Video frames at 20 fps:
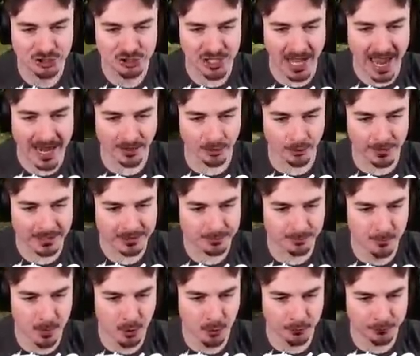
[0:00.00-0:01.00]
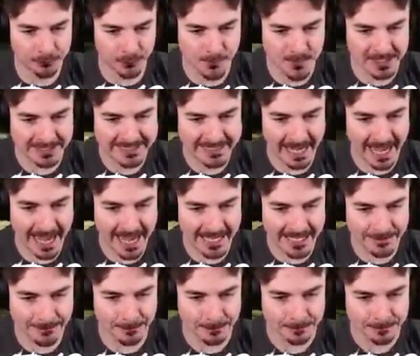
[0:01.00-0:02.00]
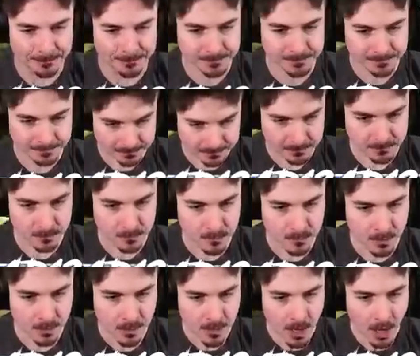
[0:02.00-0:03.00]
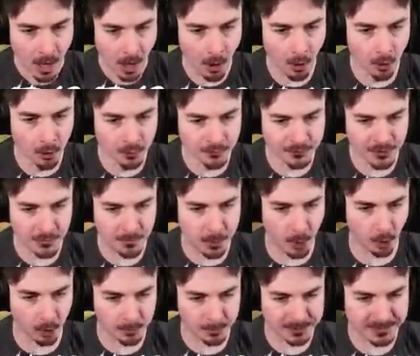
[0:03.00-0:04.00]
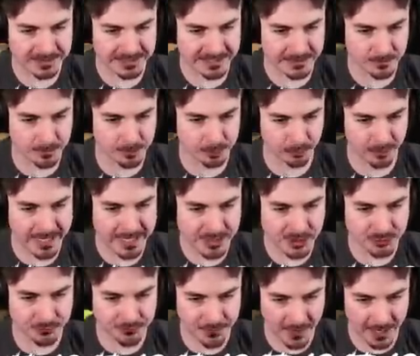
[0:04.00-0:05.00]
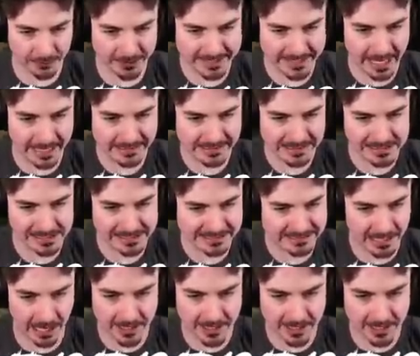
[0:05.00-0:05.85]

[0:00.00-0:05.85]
generous move from the game. Over the Porpoising Bridge. Very nicely